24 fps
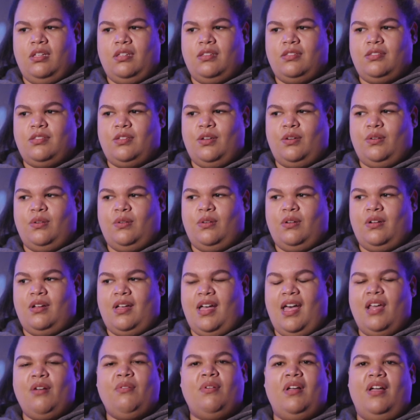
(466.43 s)
So
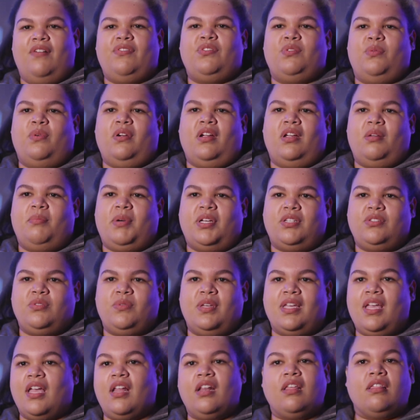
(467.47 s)
I don't have to worry about
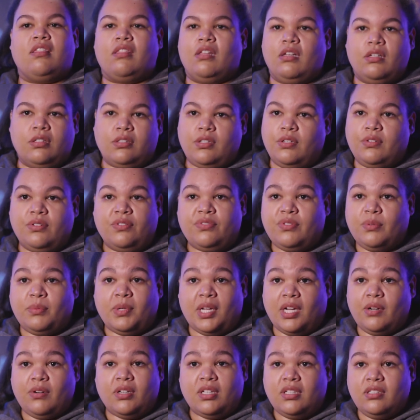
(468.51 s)
doing anything alone from
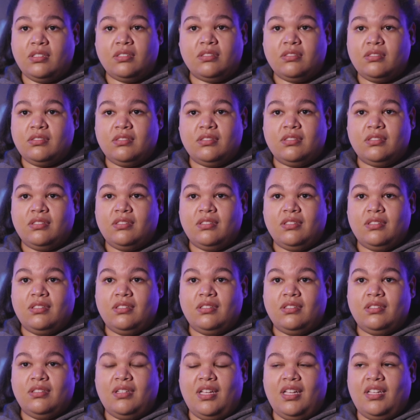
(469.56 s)
now on.
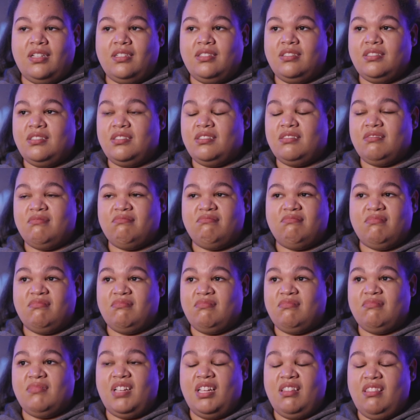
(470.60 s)
And
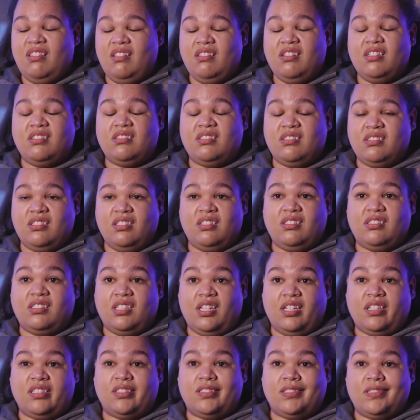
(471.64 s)
I think that's as good as it
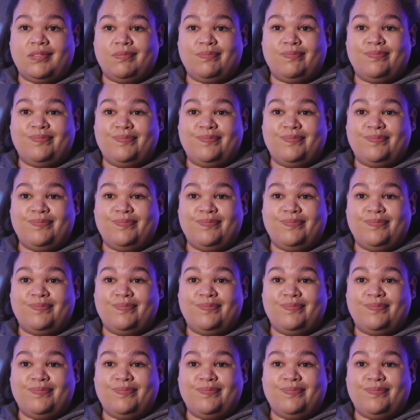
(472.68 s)
gets.